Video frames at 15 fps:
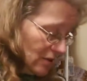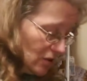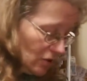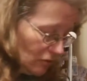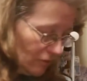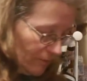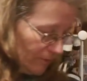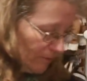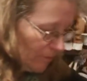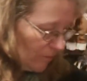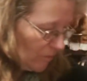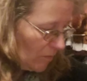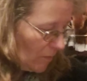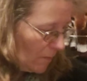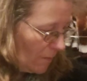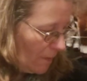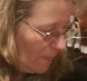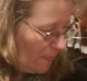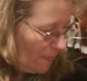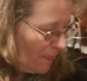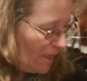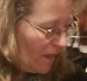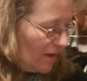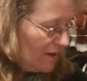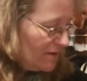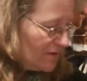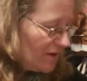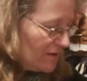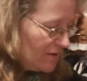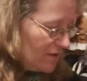do
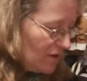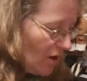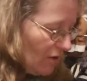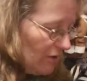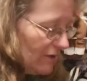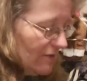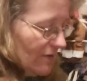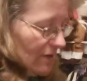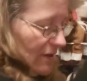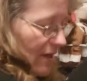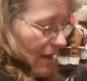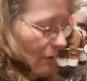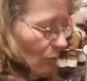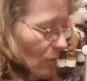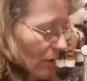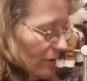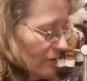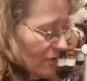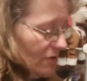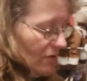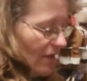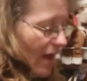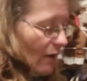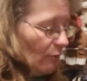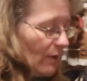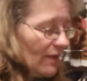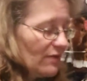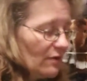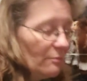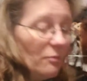is I started the knit one, so that
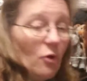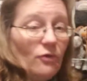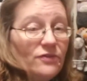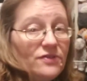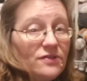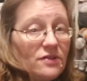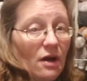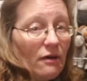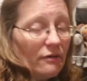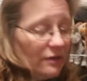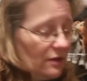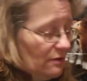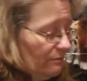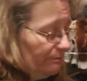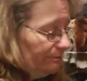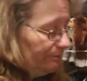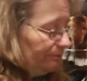way they're both started.